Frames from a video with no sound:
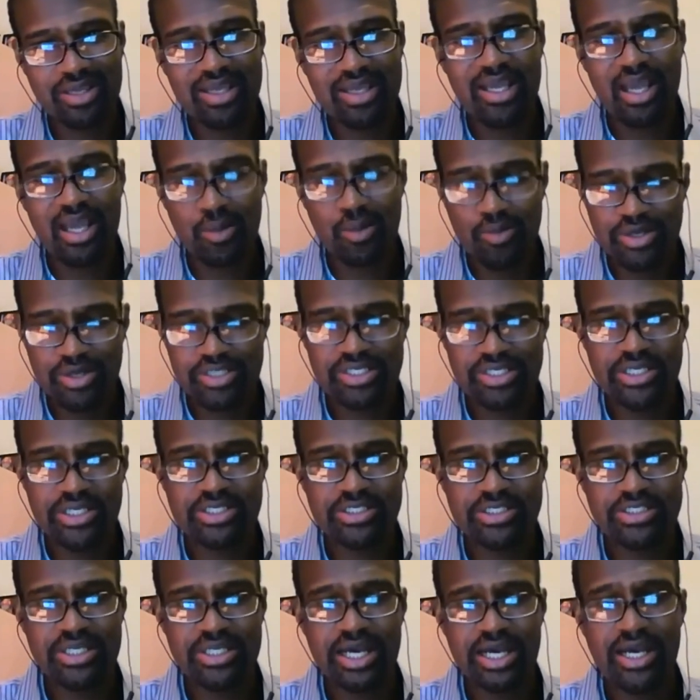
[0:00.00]
I appreciate your
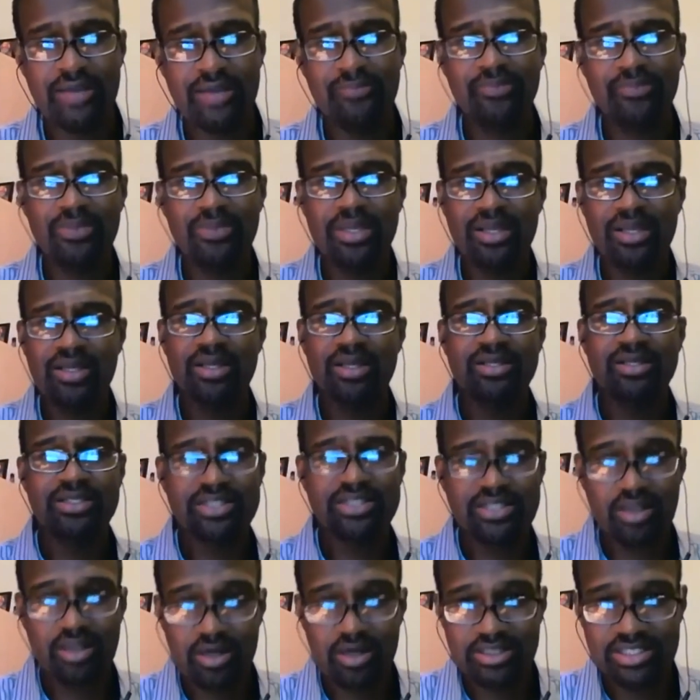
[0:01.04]
time.
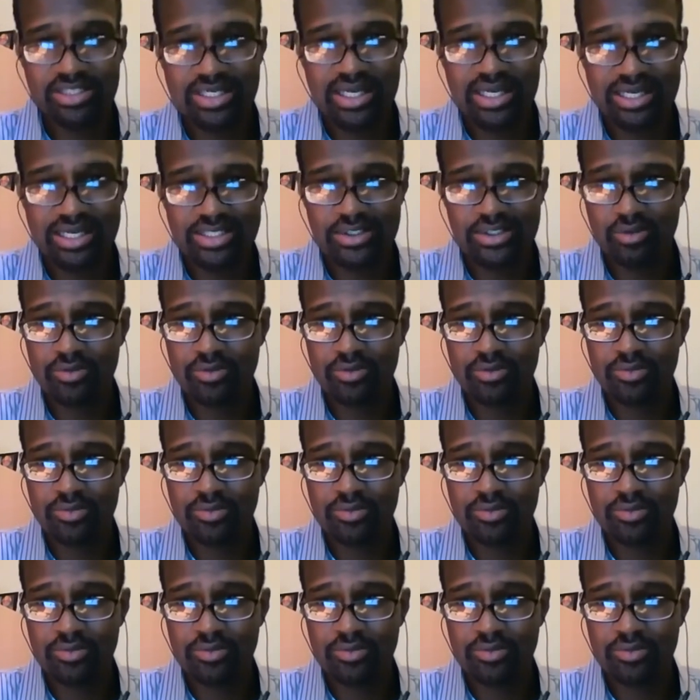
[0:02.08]
Talk to you guys soon.